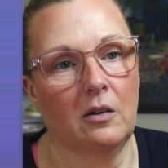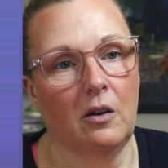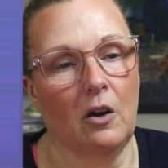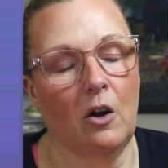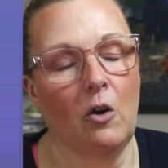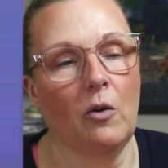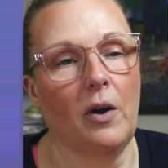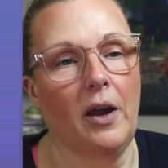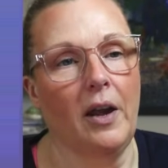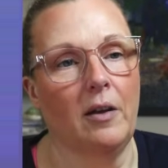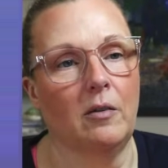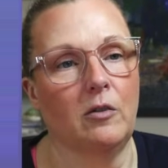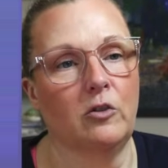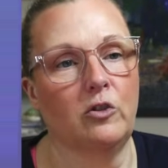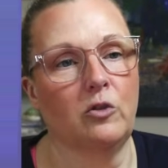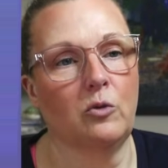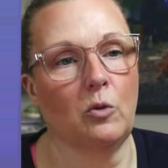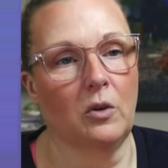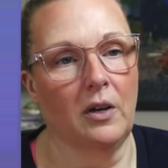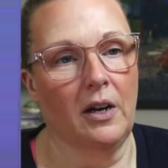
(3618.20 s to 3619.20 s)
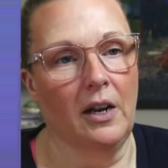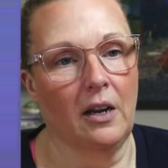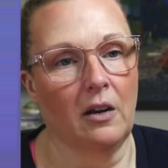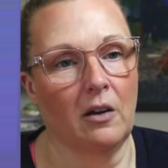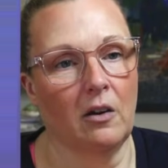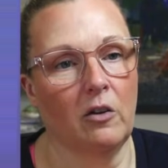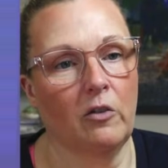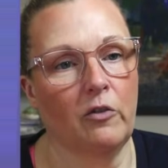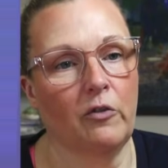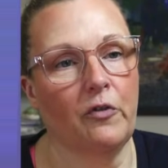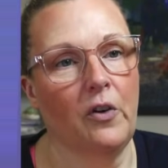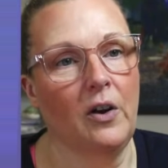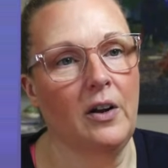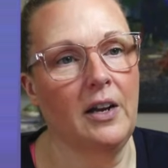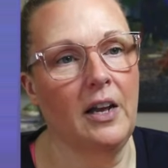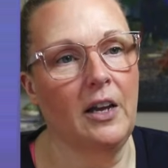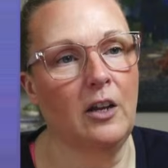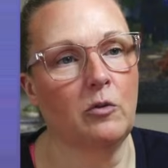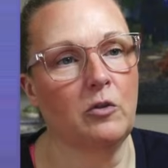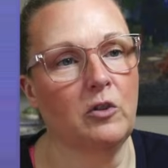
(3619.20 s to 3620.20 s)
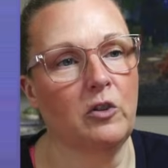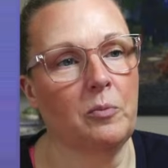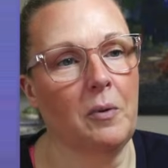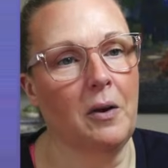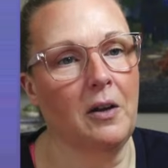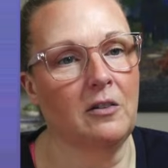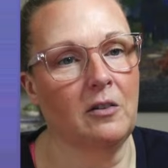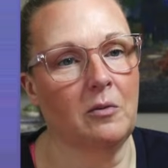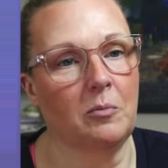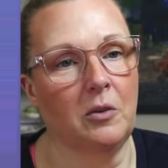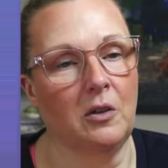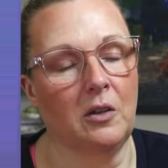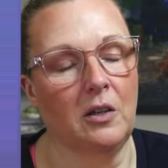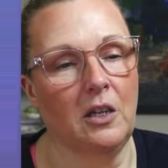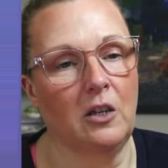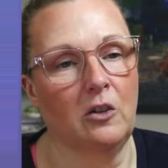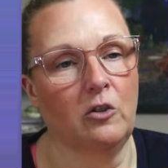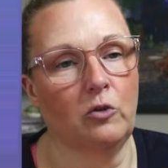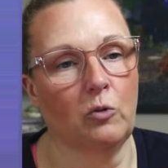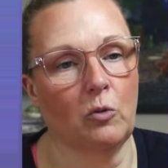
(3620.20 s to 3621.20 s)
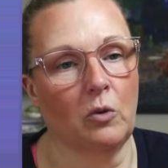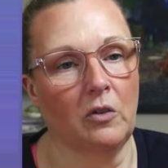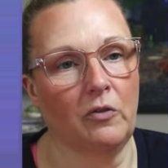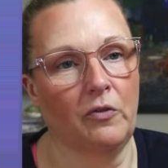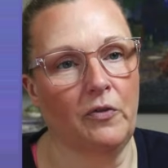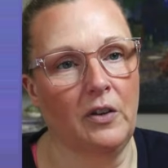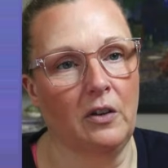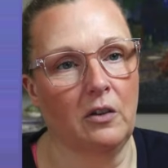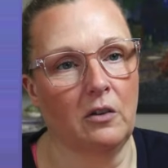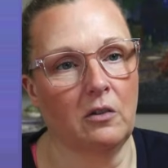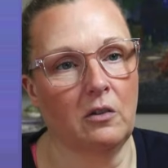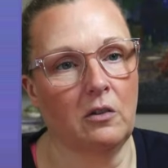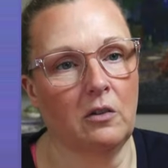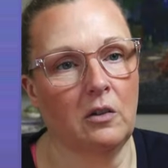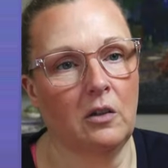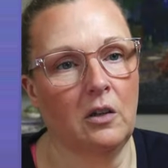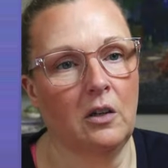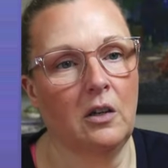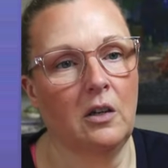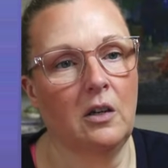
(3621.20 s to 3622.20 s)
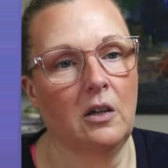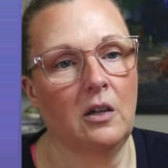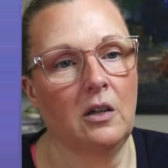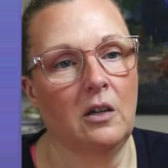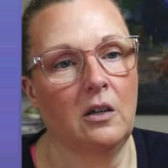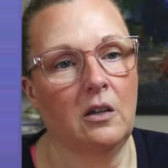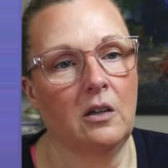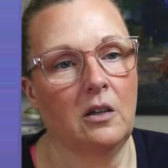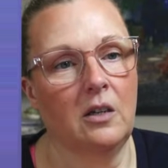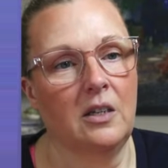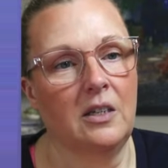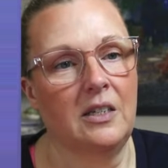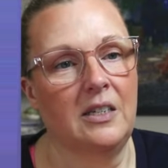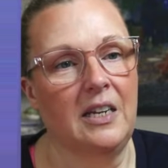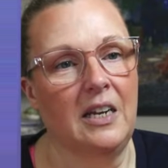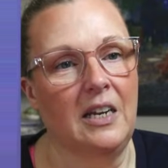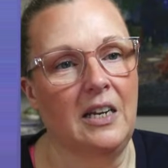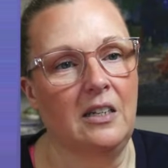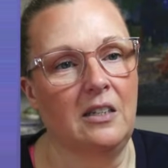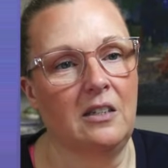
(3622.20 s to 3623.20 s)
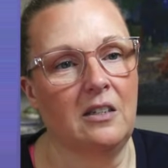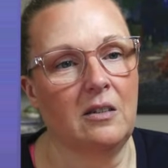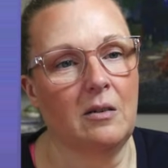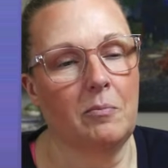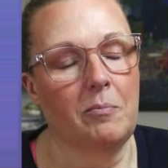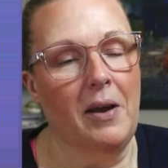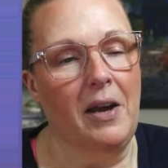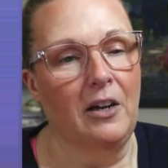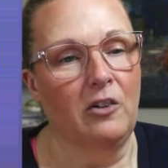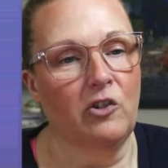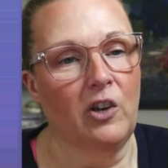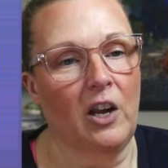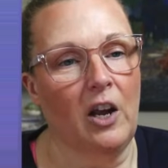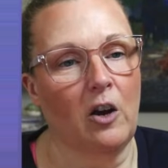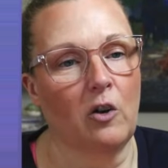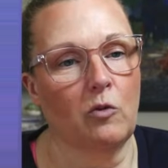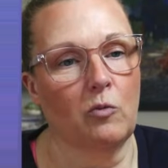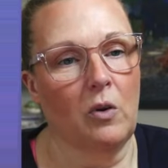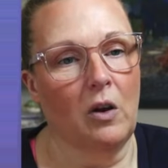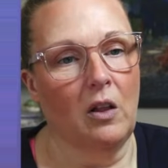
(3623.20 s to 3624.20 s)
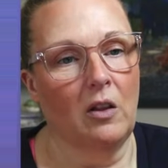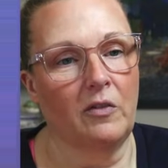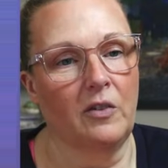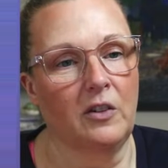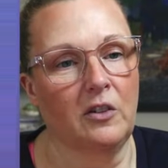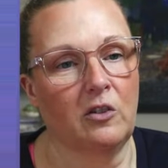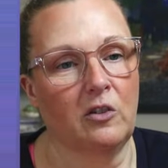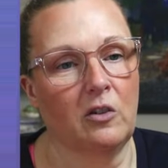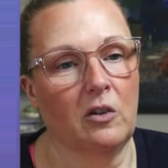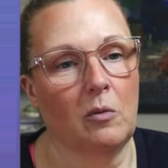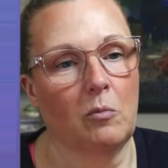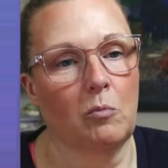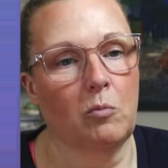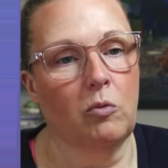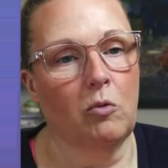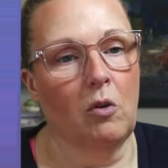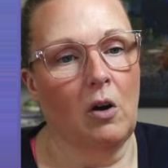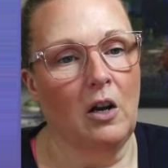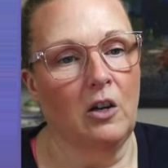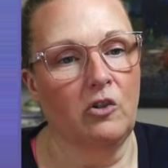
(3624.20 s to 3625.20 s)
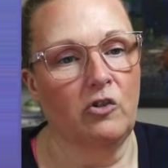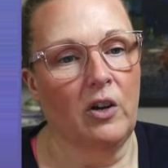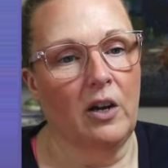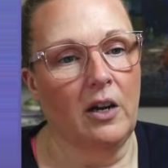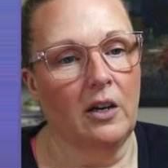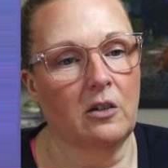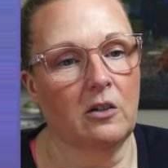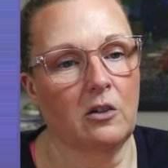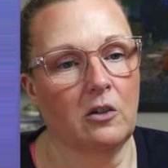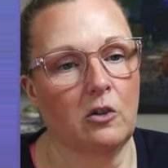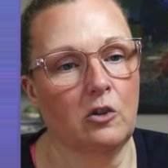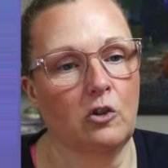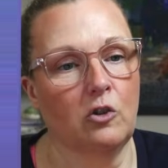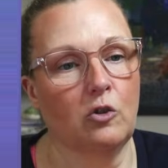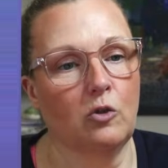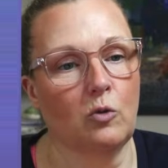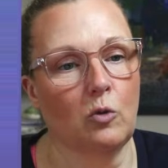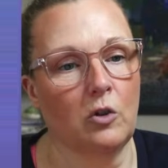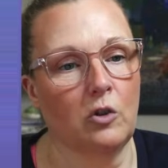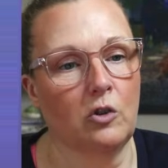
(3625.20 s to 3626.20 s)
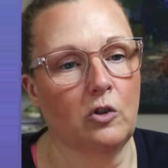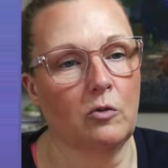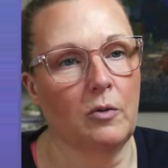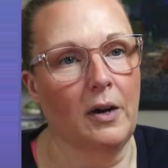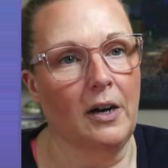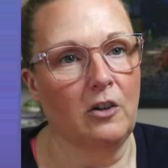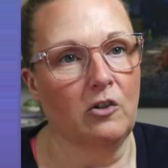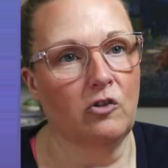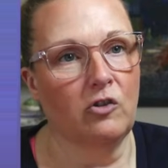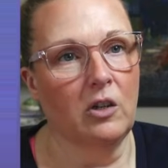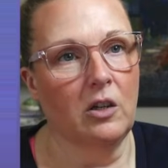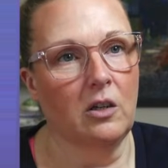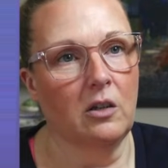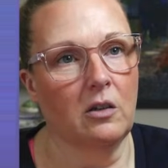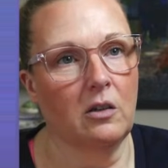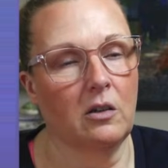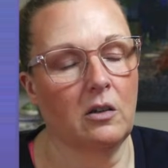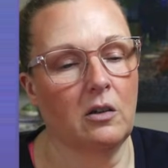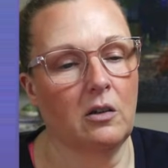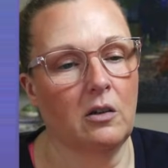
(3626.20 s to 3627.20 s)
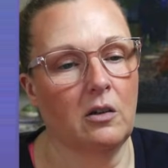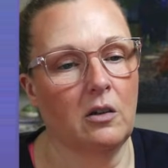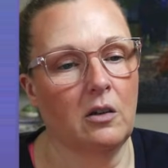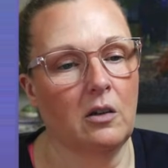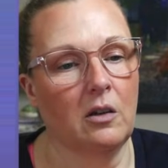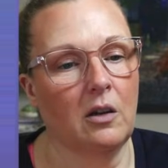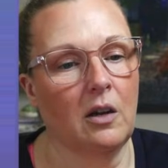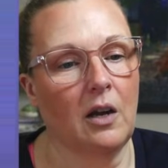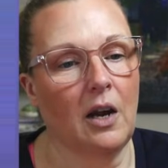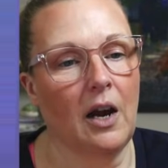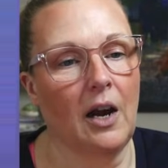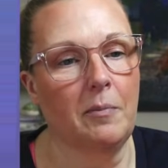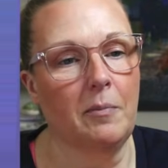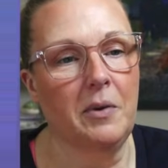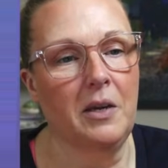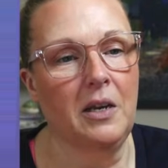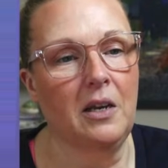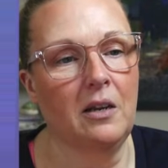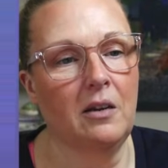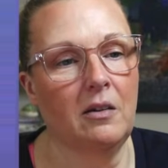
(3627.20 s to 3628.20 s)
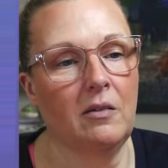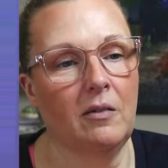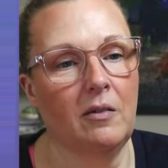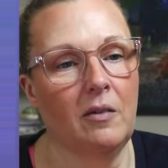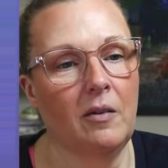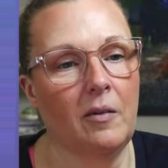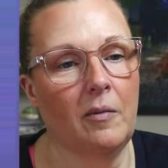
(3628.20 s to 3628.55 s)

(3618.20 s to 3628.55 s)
Okay, sorting. Front-end responsibility, sort field. Date, match count, relevance, project. Sort direction. I mean,